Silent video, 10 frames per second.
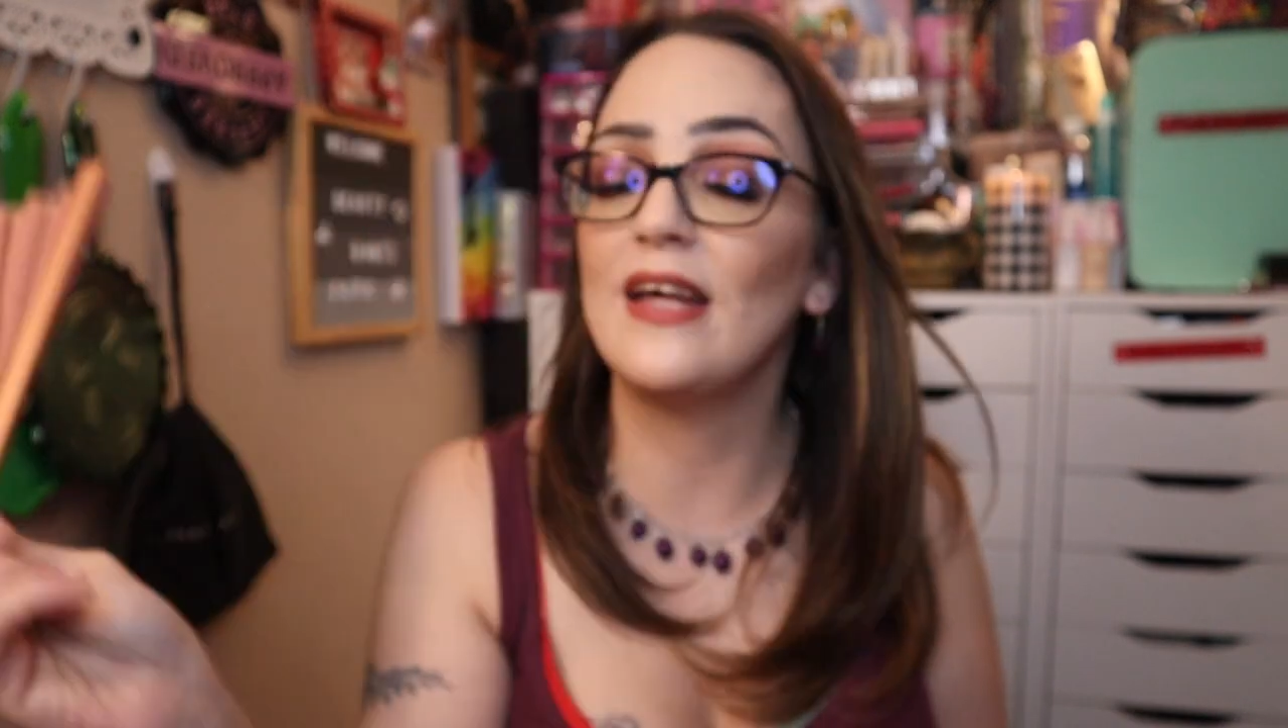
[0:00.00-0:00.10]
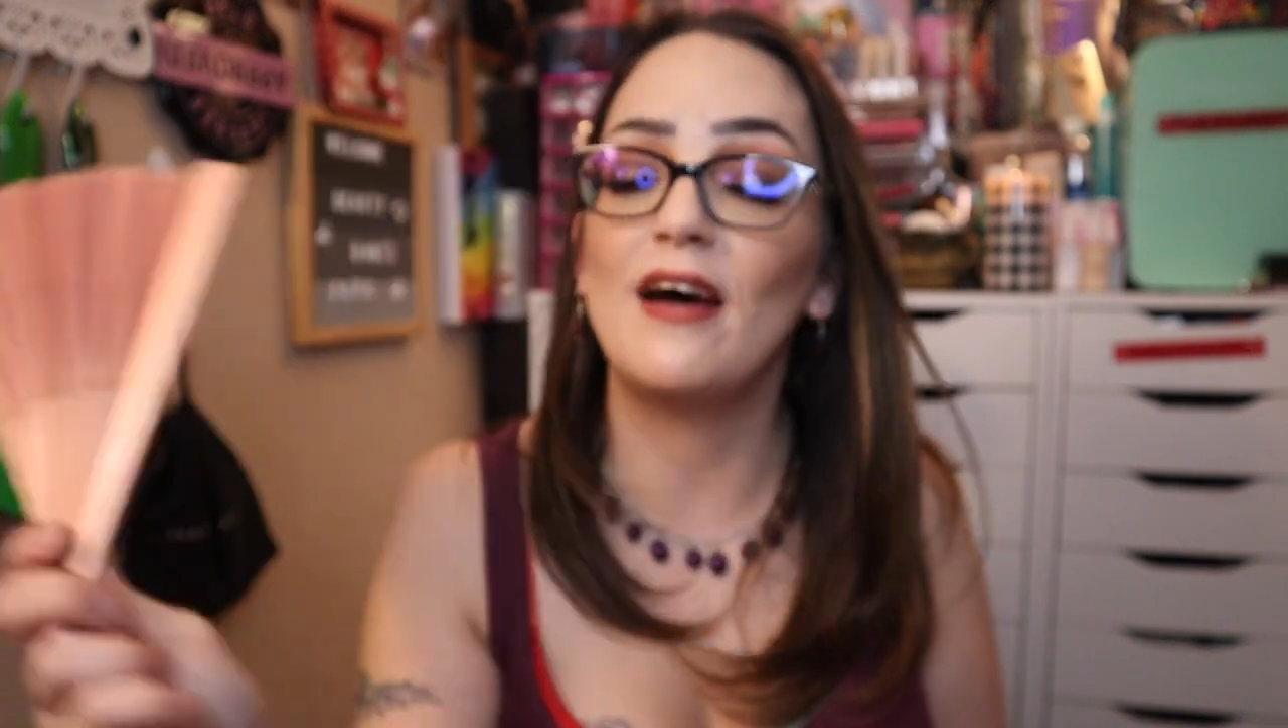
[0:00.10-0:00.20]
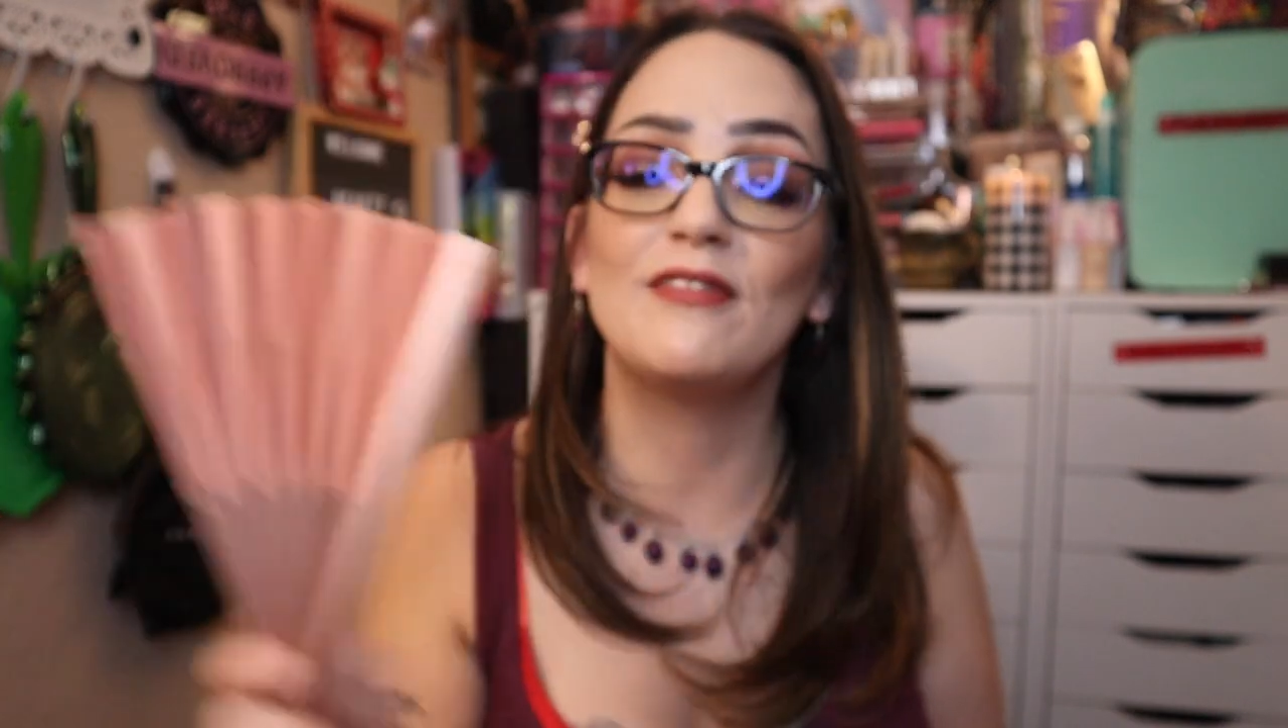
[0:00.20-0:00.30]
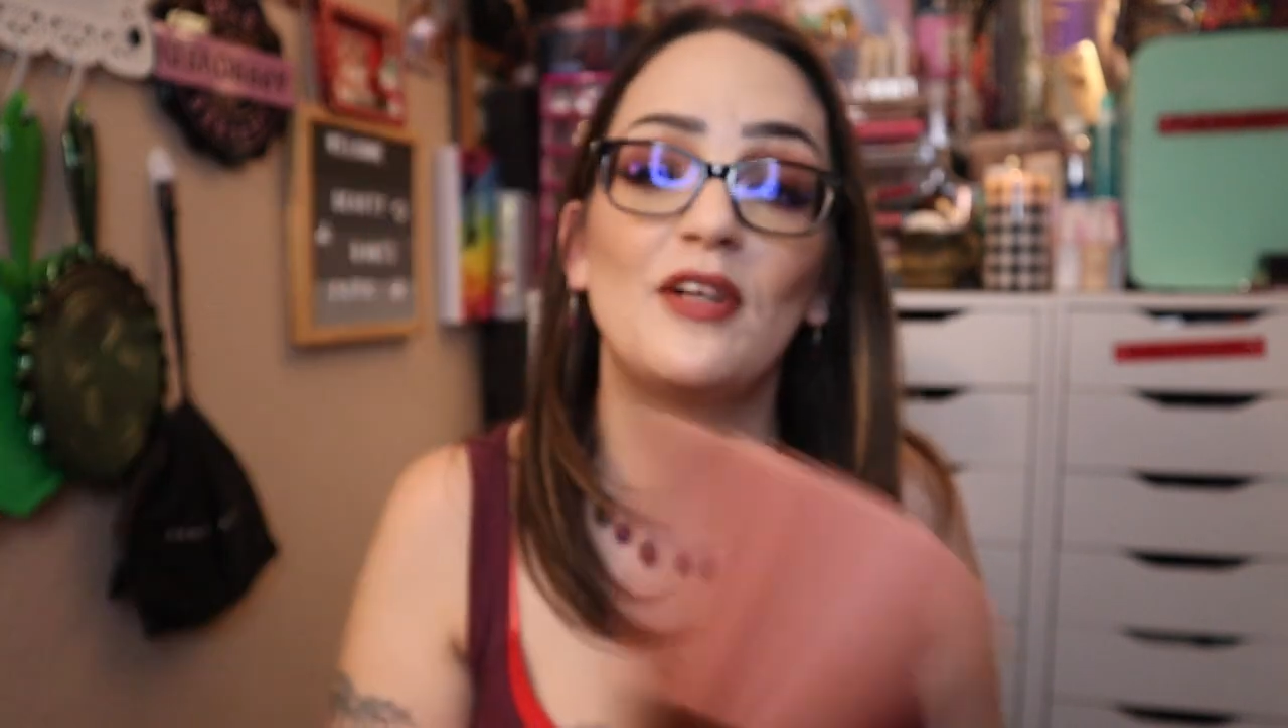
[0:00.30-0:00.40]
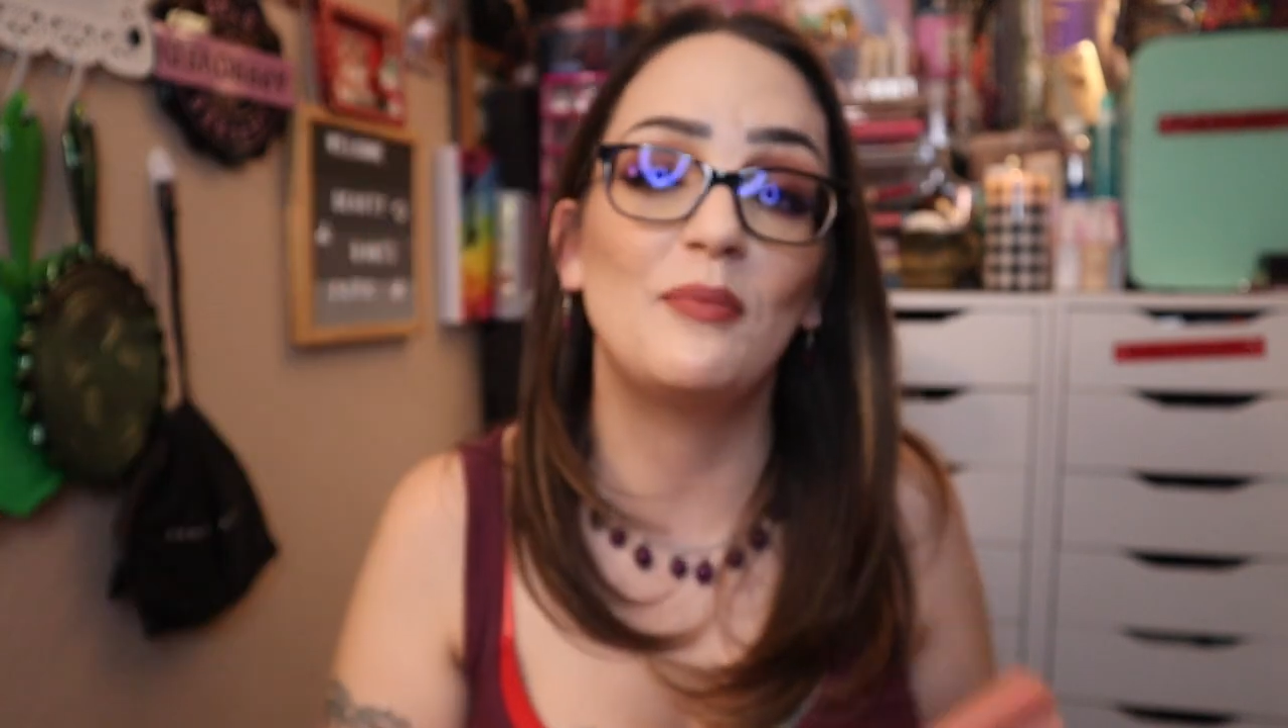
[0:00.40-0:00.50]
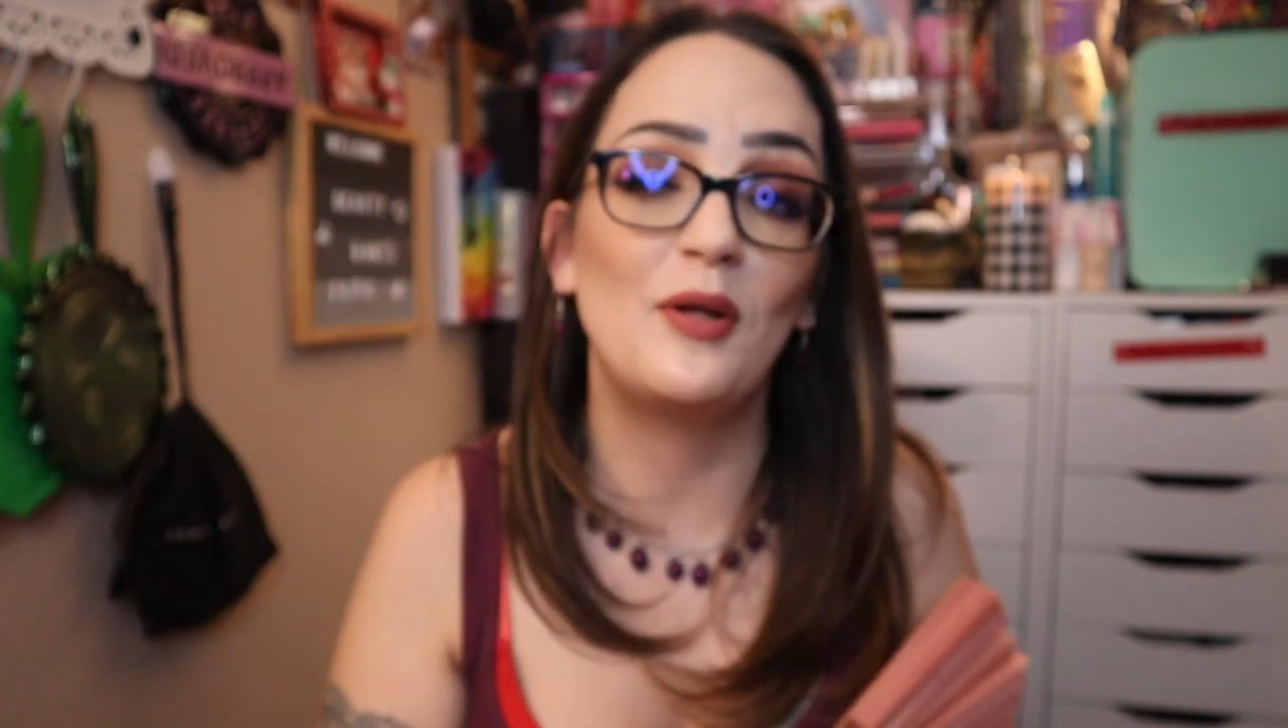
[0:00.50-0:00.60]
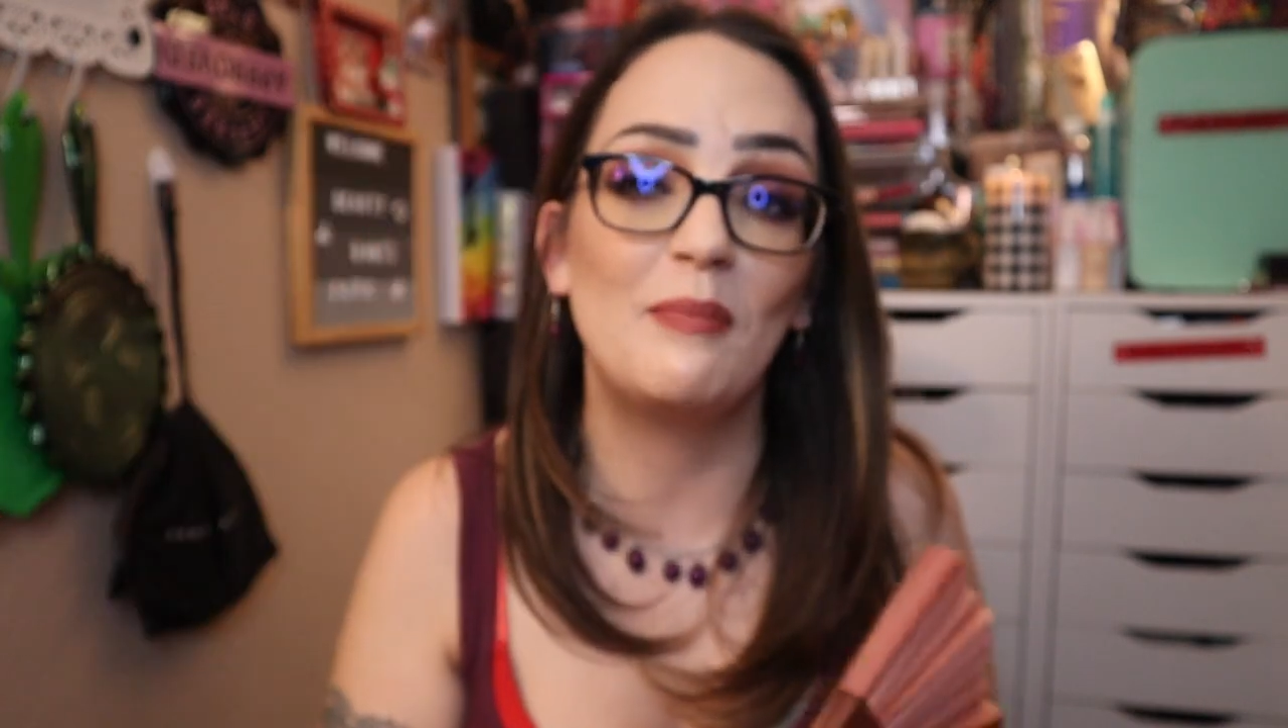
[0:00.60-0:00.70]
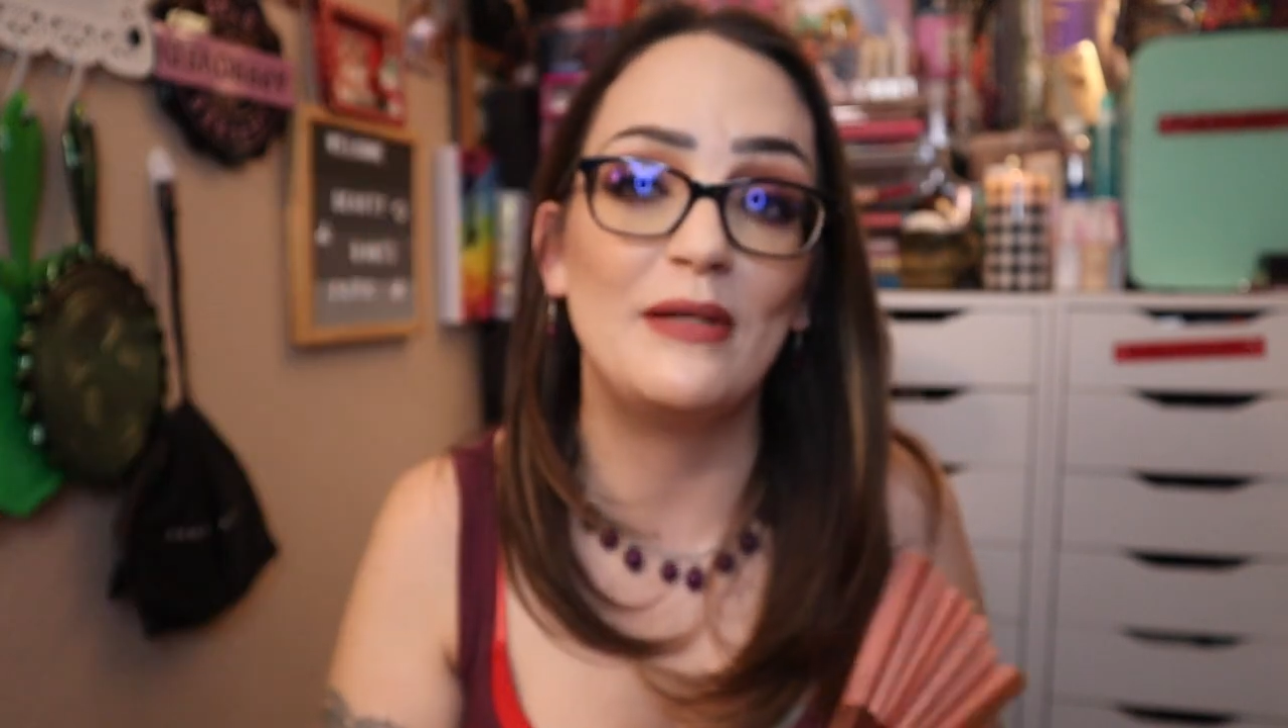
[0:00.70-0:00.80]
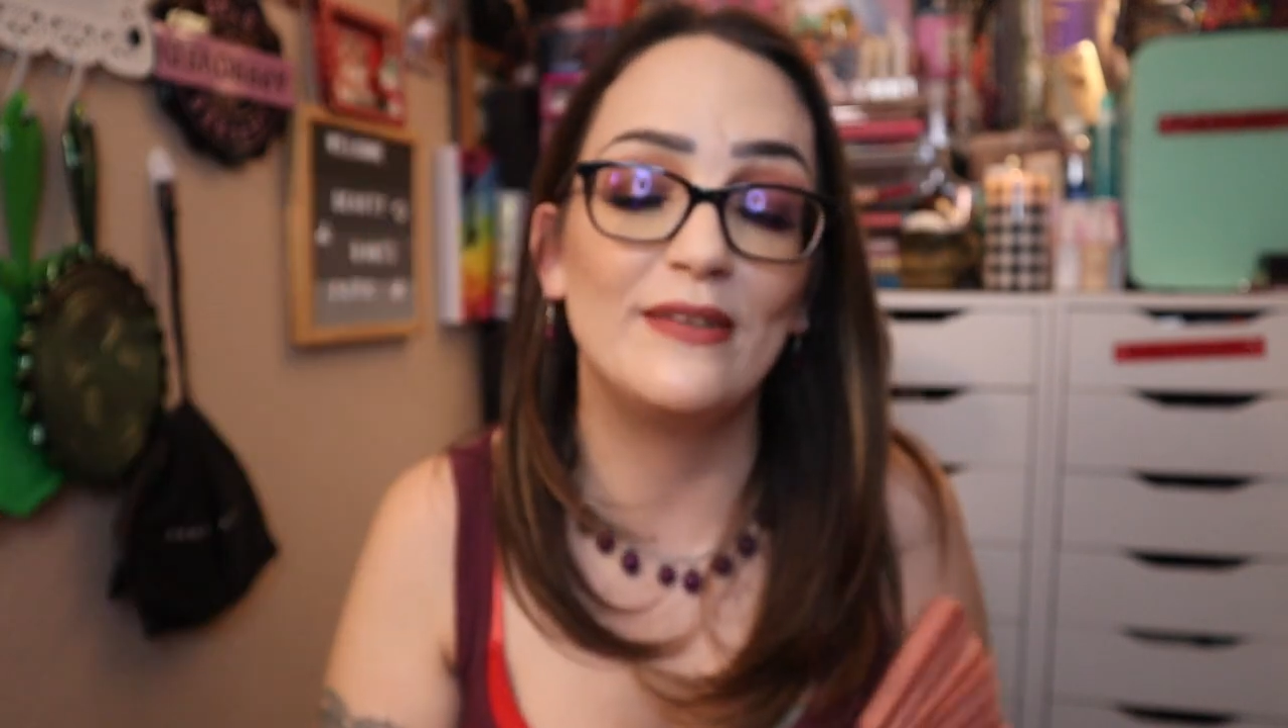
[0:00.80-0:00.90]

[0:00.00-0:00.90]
after I put on my